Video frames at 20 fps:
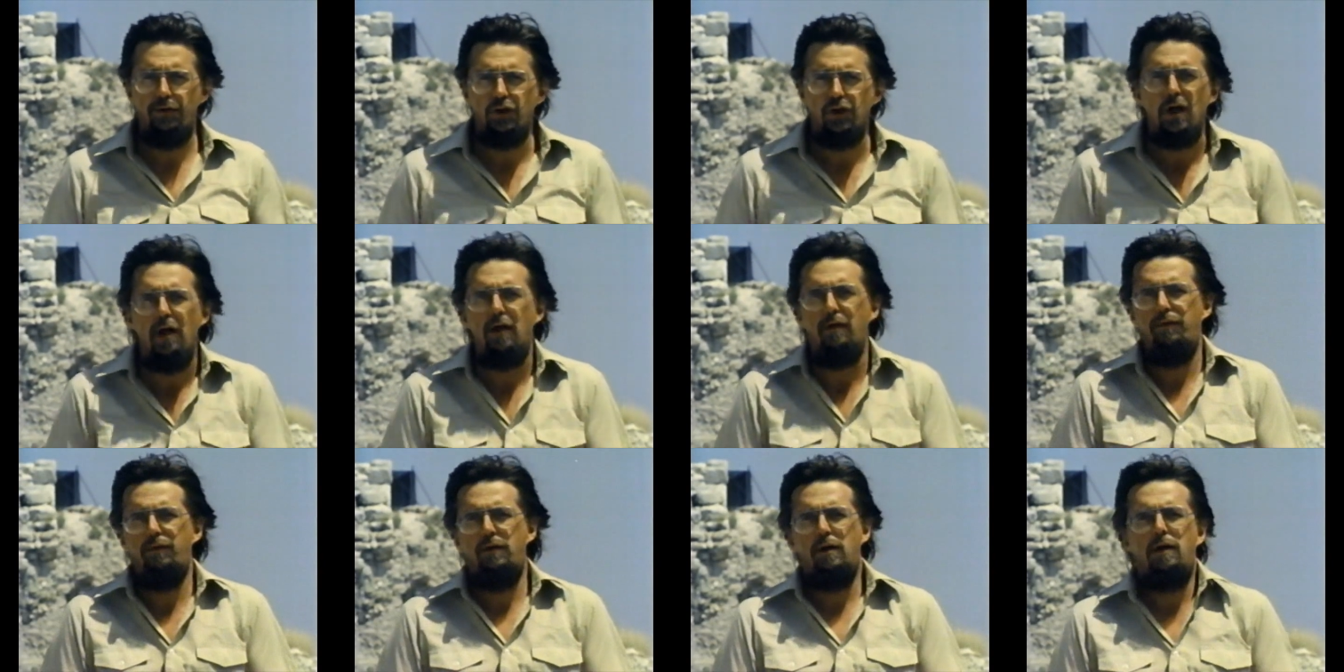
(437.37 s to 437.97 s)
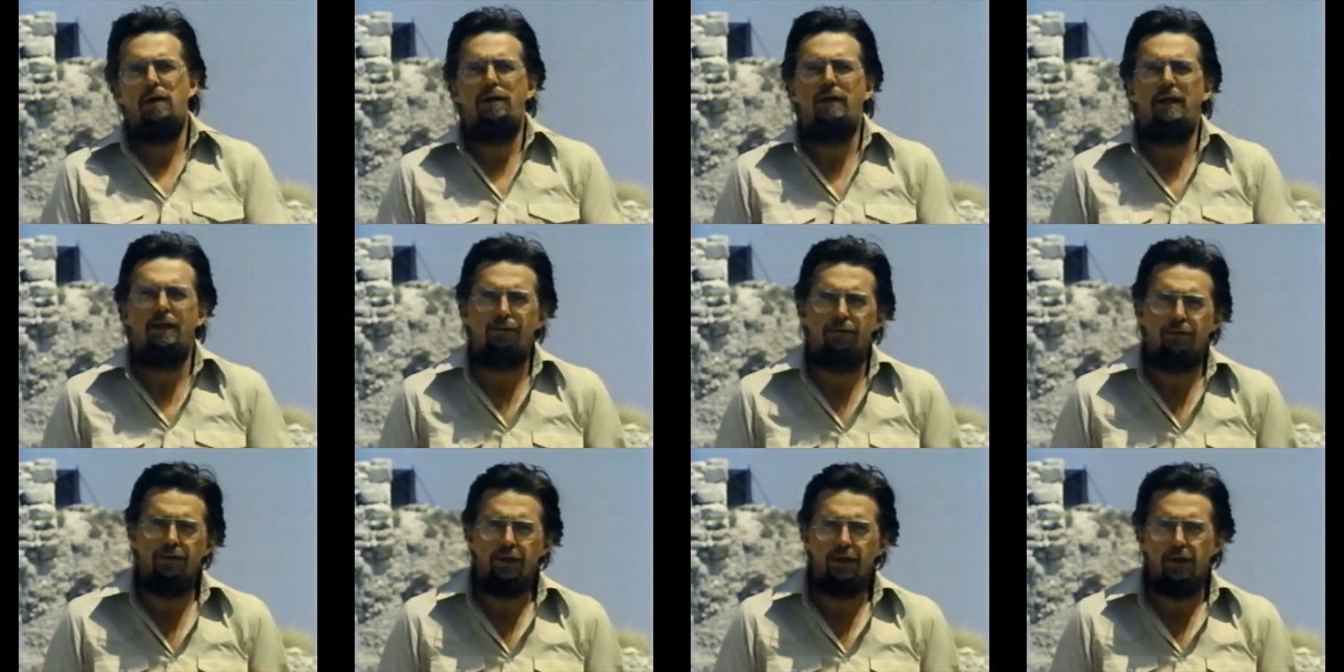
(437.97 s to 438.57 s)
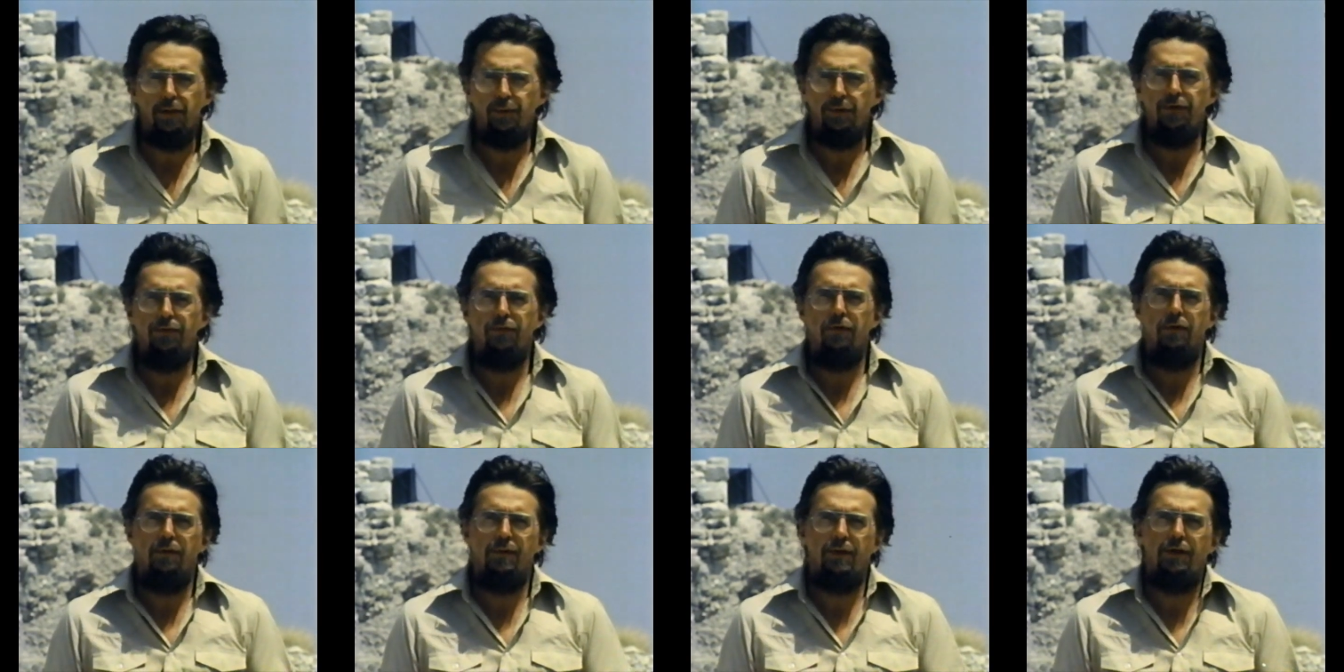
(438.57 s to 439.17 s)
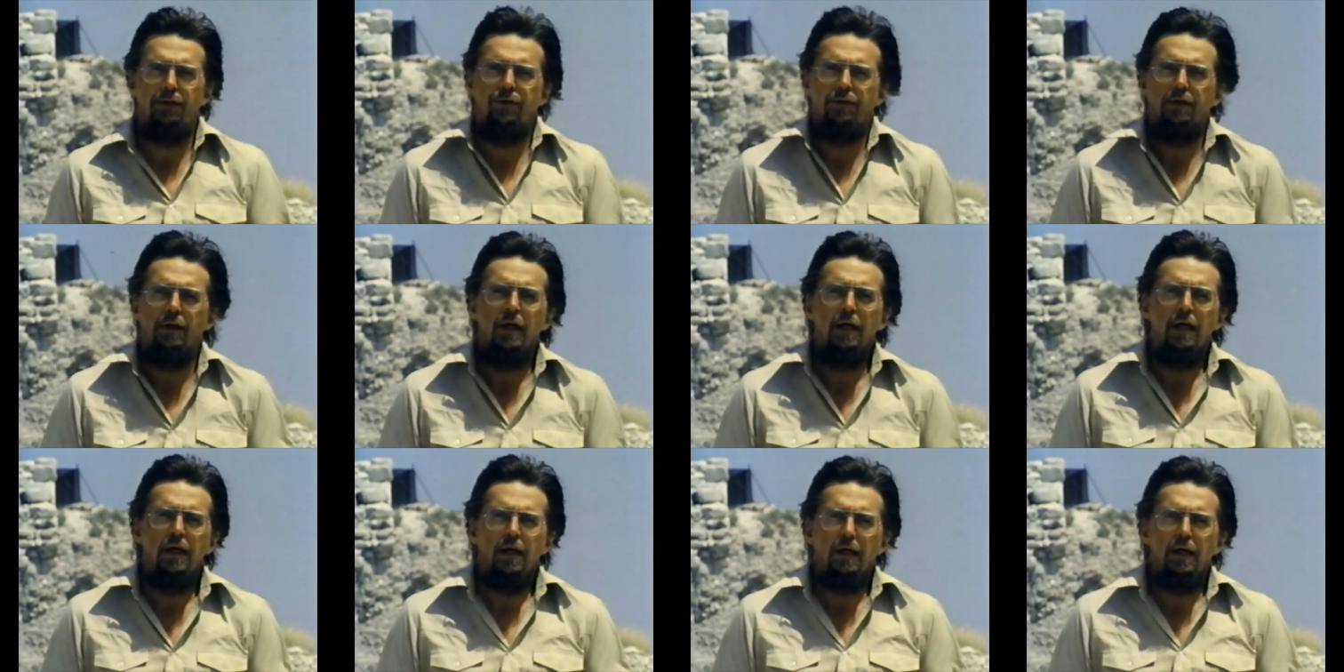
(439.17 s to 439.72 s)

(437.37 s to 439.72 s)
shock of contact with the enemy's formation.